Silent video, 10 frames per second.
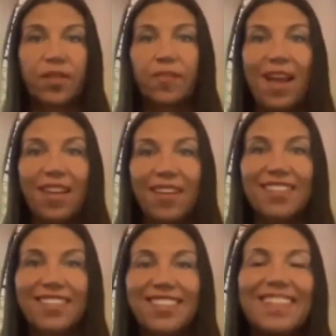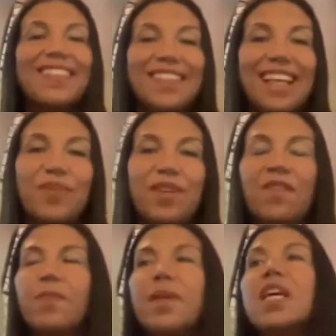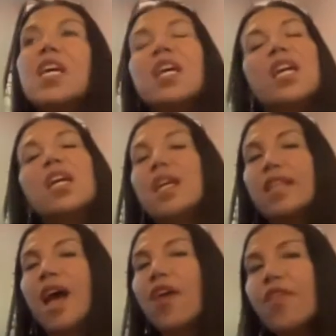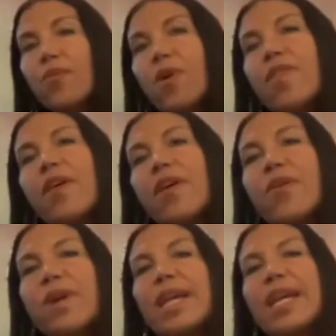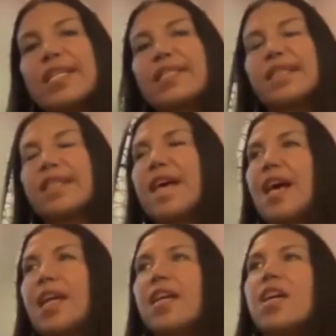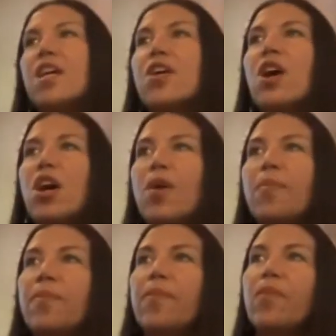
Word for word: Bye. right. That's one of them. The other one, though, is that um,